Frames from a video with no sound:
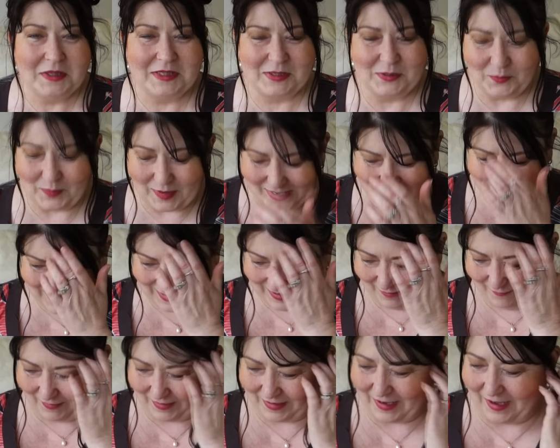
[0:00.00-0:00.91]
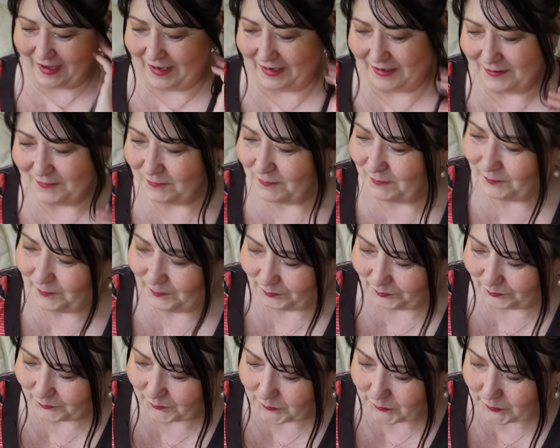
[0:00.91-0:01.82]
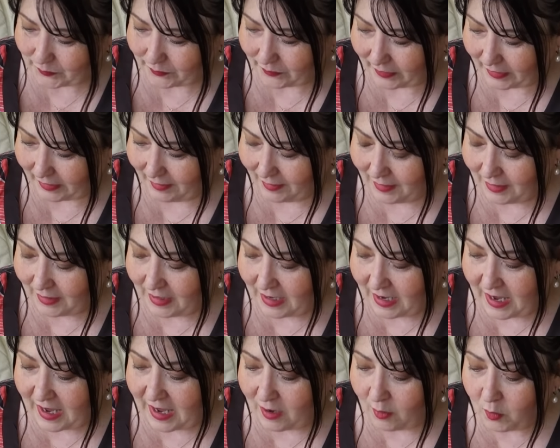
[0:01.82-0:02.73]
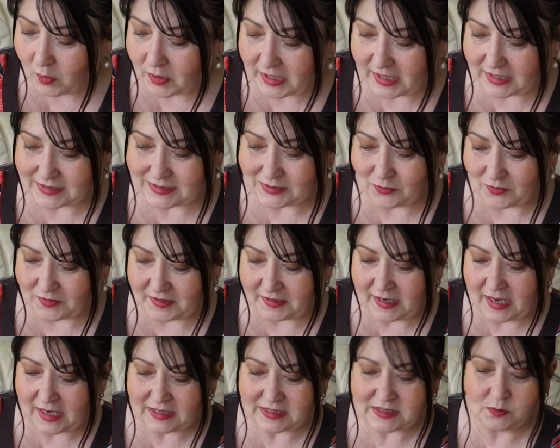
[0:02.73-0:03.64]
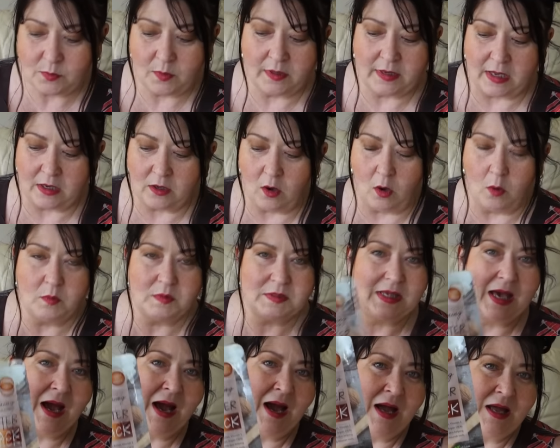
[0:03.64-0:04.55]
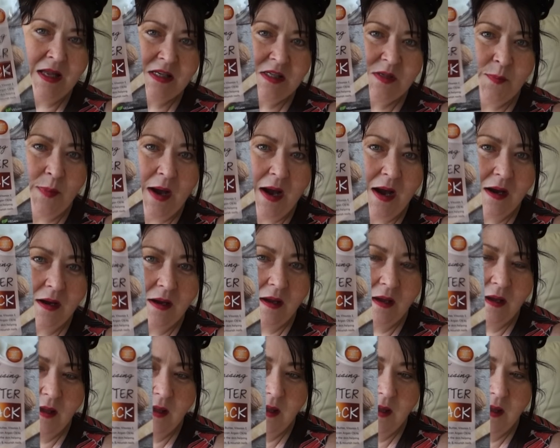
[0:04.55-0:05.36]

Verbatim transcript: once a week if I can. Uh, okay, so the next one I got was a hand pack.